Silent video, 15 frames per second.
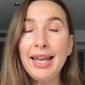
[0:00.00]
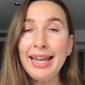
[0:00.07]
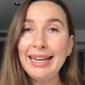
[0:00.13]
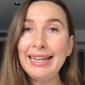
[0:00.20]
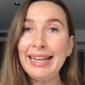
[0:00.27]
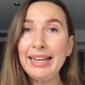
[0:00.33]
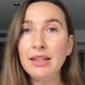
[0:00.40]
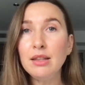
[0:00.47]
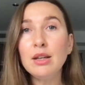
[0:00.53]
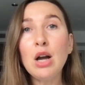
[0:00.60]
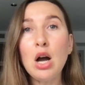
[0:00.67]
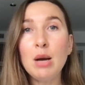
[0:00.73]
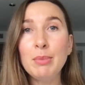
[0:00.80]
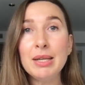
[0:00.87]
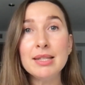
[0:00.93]
and in the
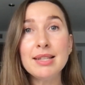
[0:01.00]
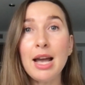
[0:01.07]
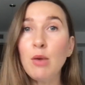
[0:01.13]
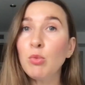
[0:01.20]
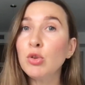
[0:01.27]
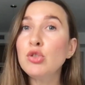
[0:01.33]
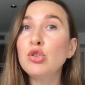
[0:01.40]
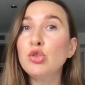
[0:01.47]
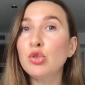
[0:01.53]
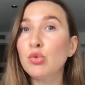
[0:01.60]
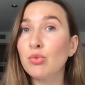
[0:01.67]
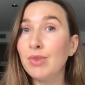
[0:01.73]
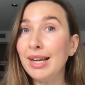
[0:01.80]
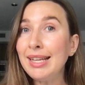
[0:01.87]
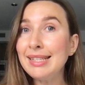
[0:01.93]
comments, I want you to
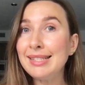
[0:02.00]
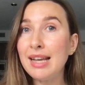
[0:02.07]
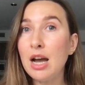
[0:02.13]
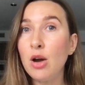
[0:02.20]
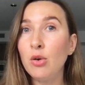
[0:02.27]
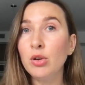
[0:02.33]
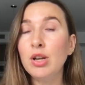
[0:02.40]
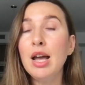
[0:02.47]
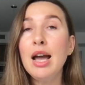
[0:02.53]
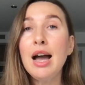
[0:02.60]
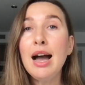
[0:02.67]
write down